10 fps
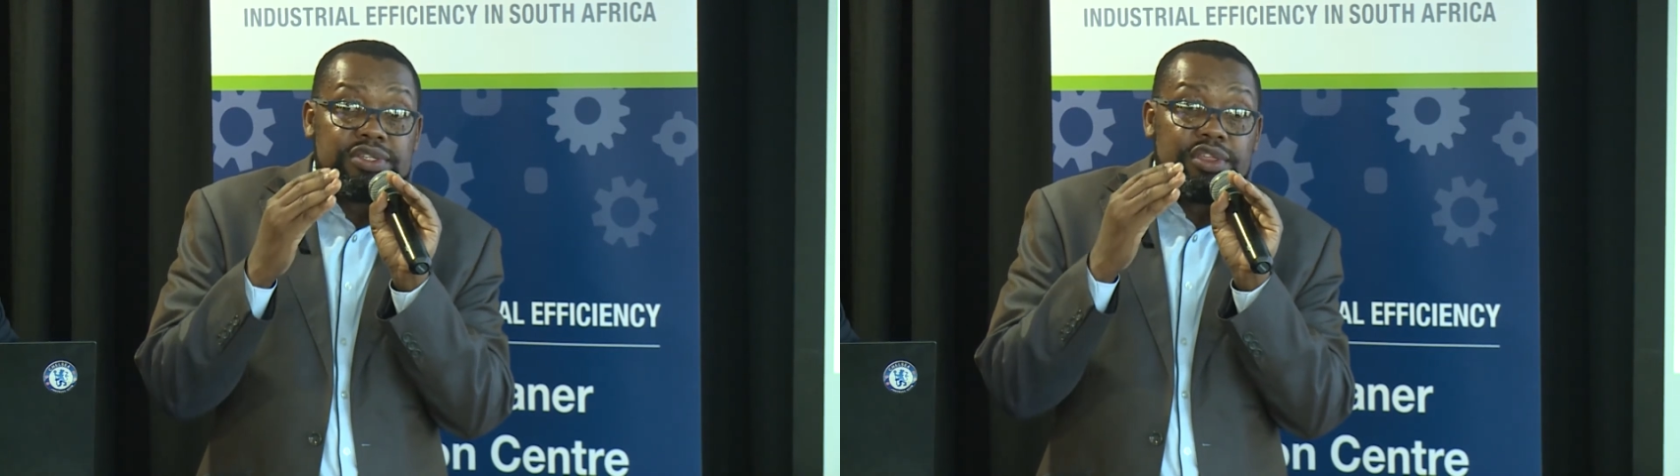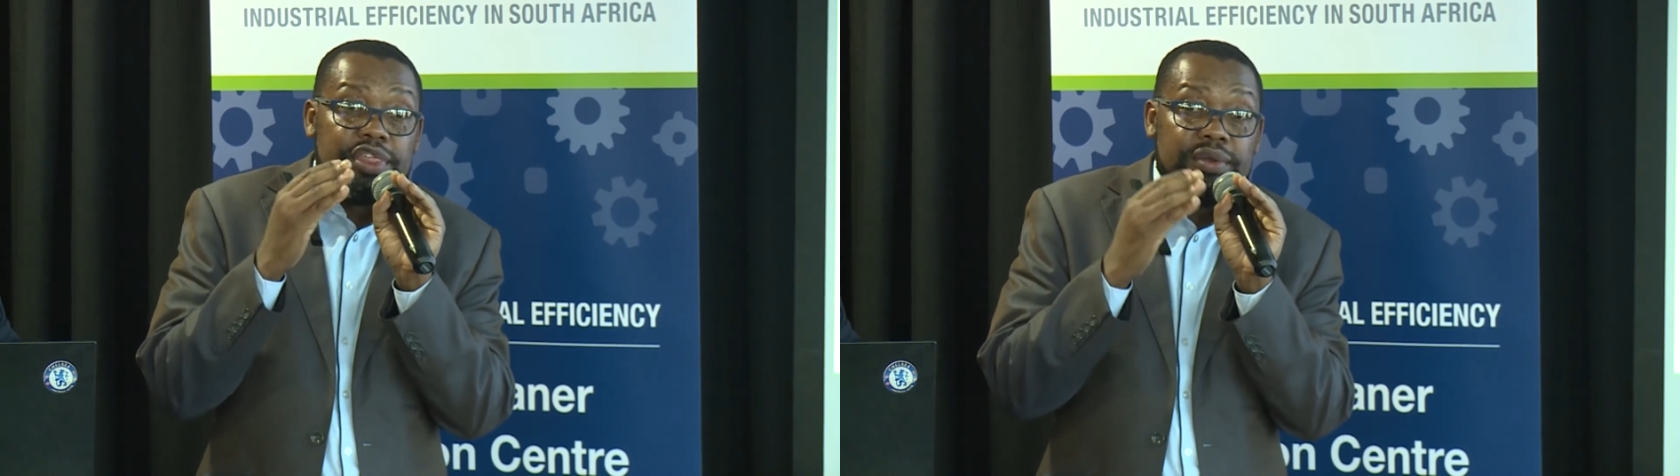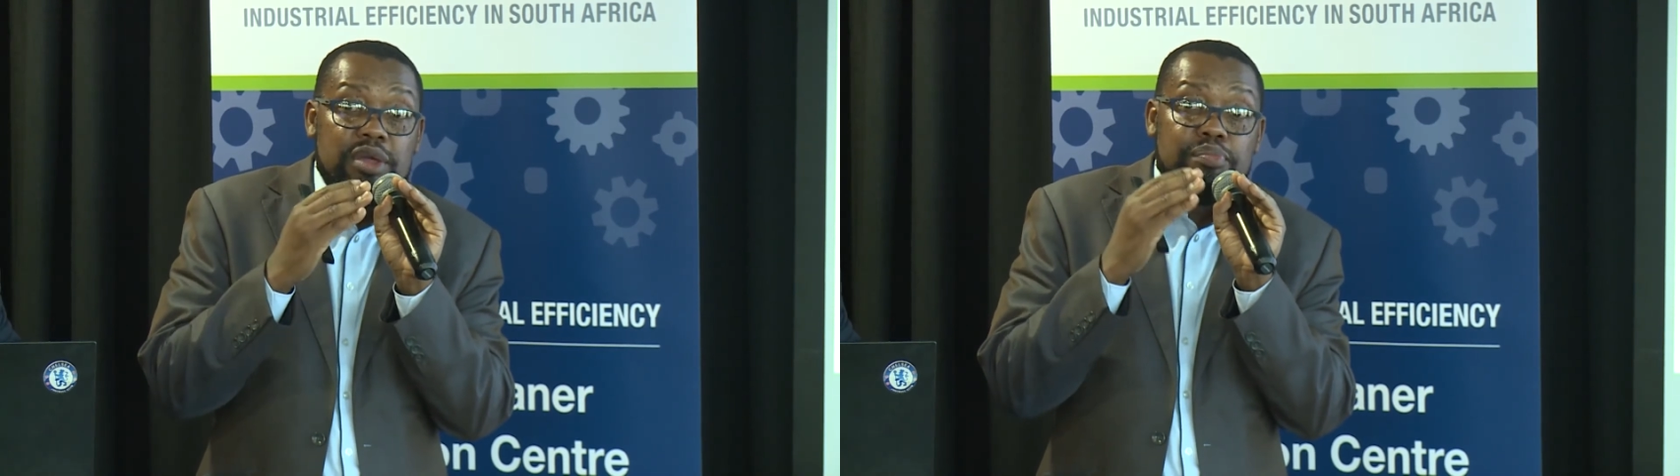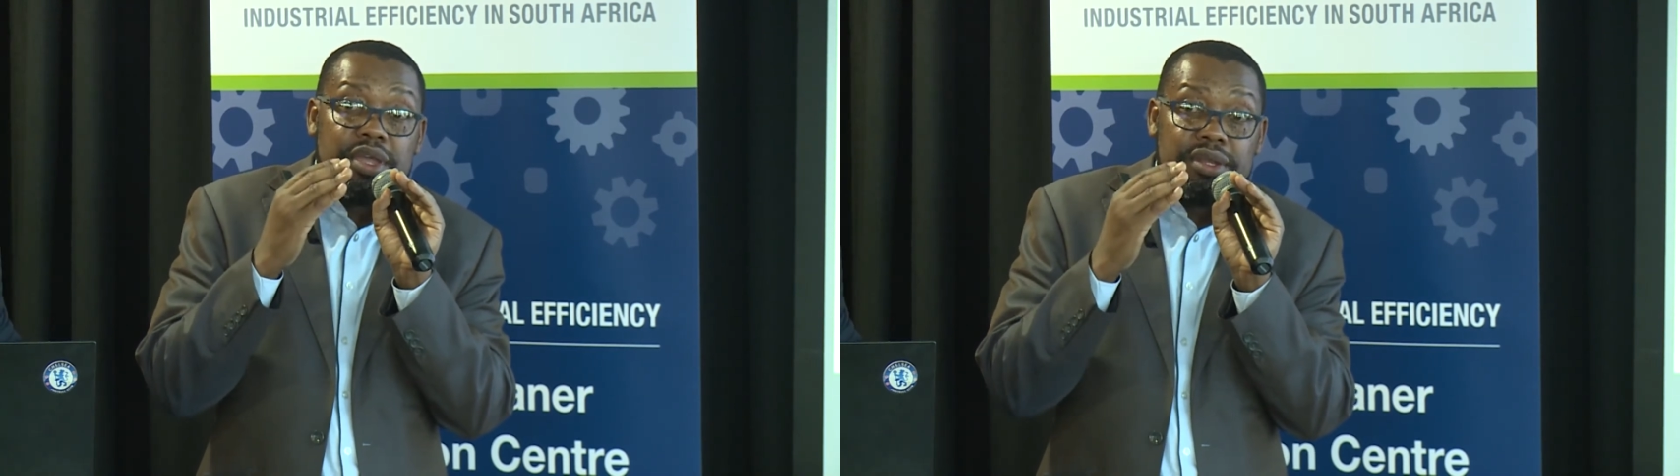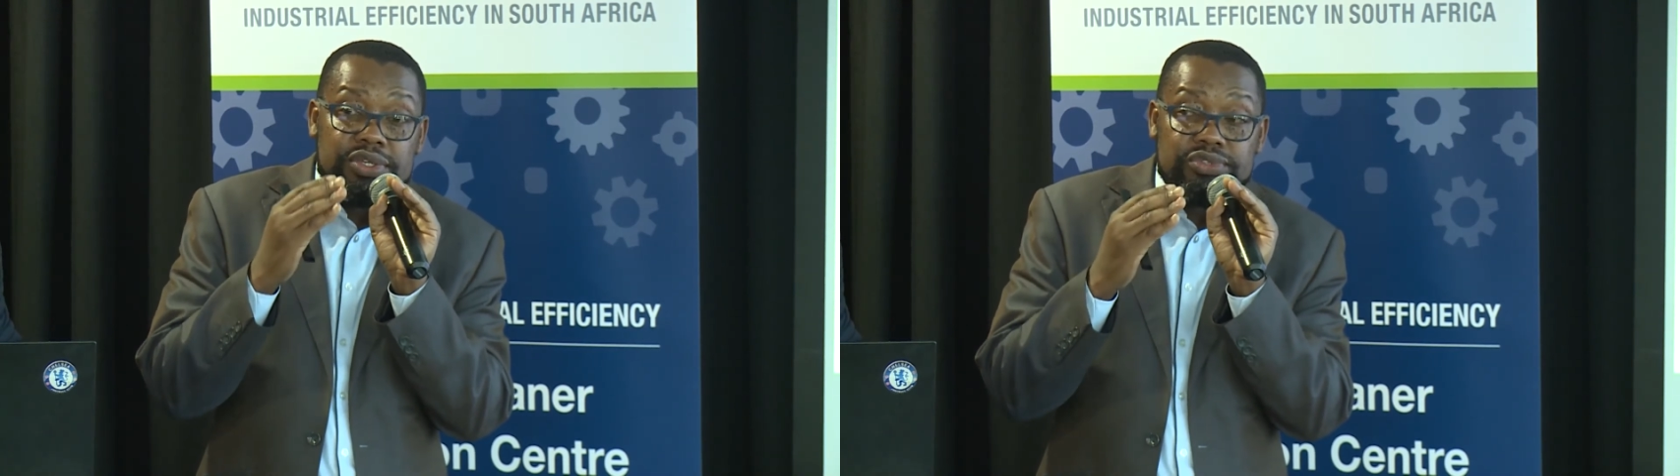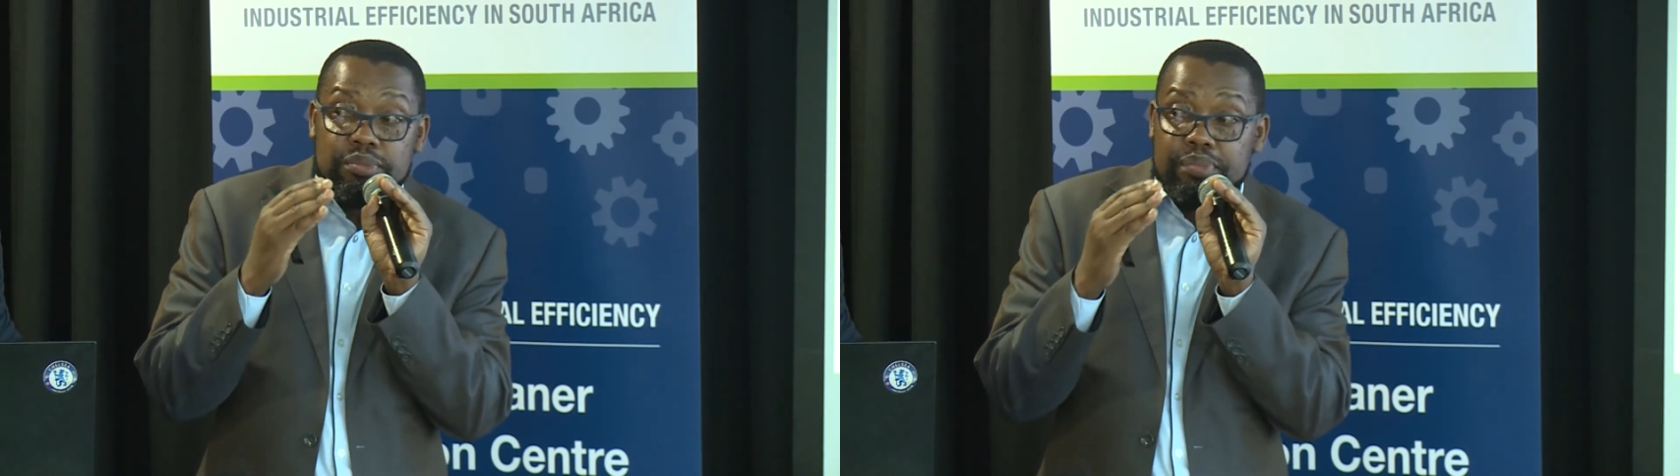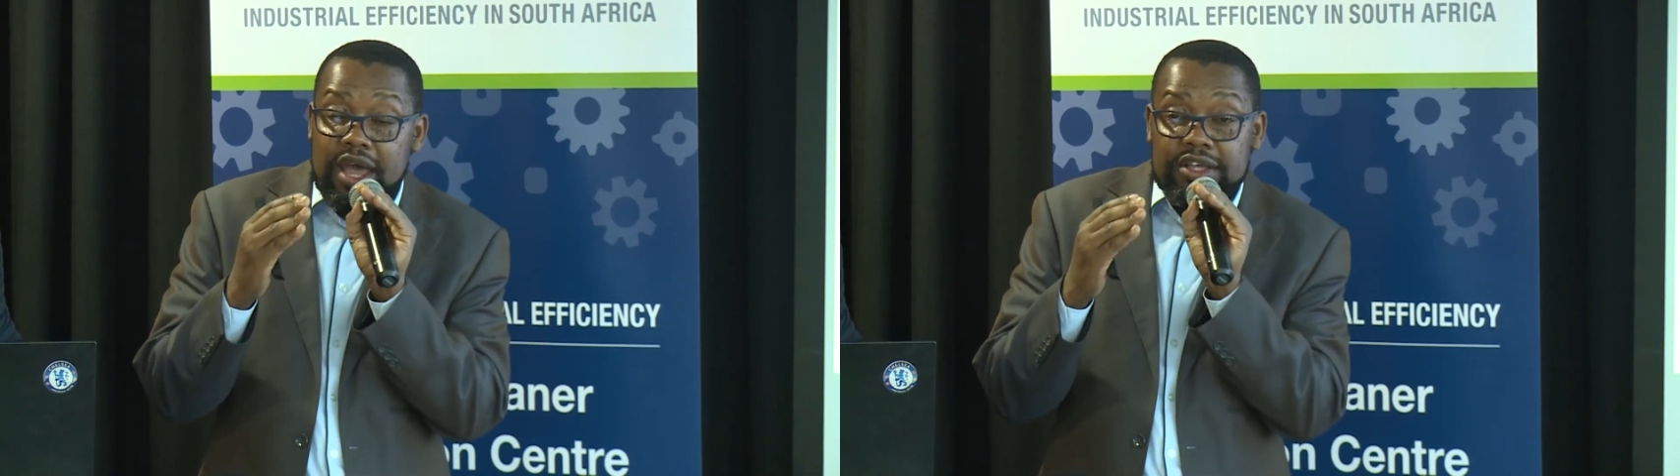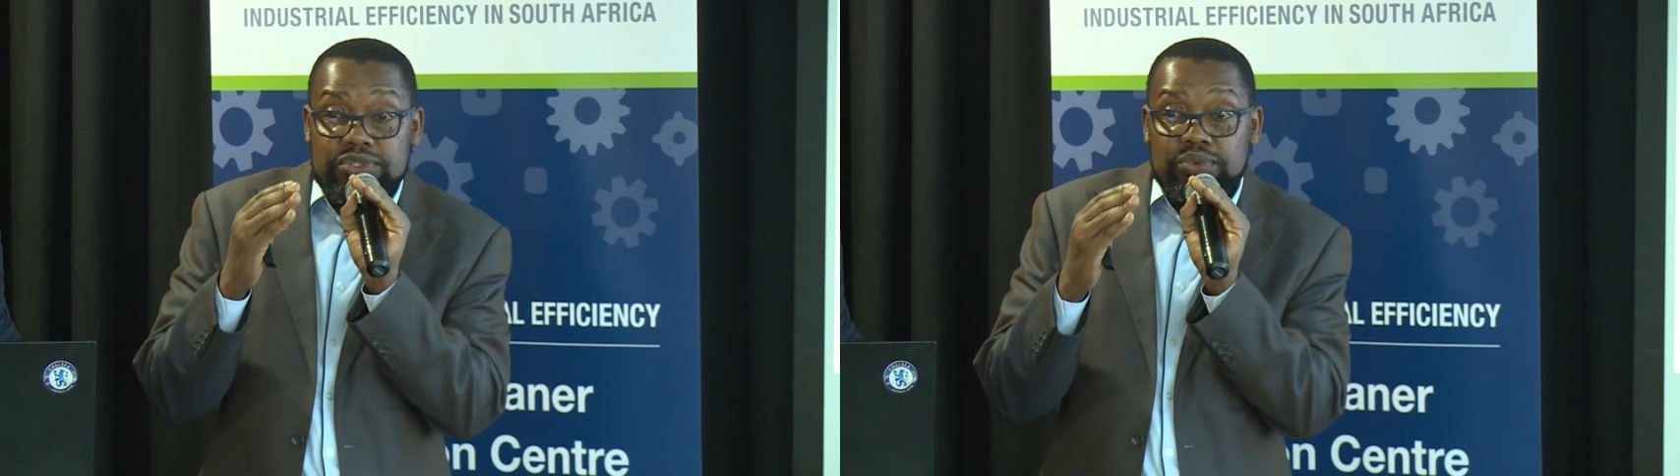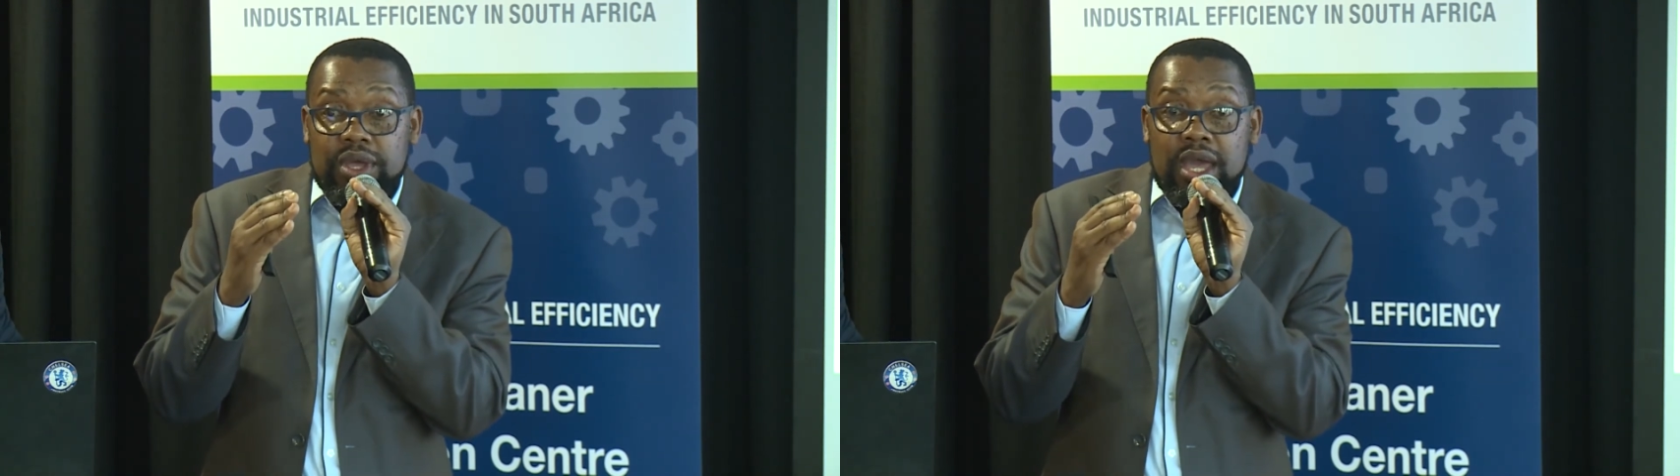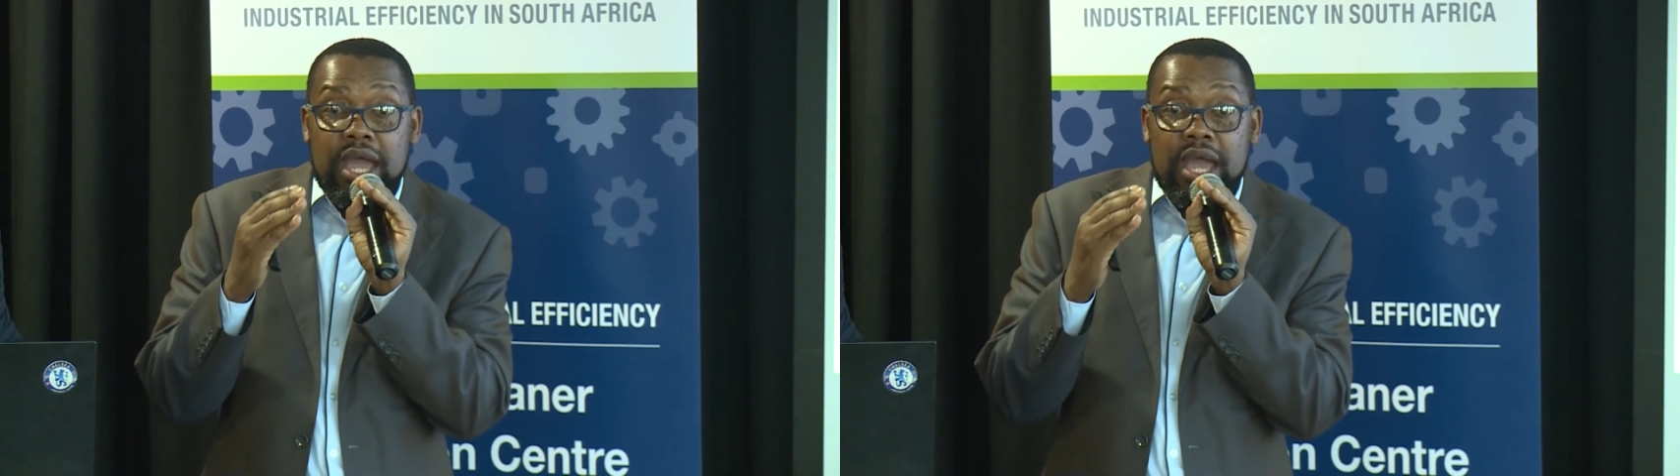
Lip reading: 3 industrial parks were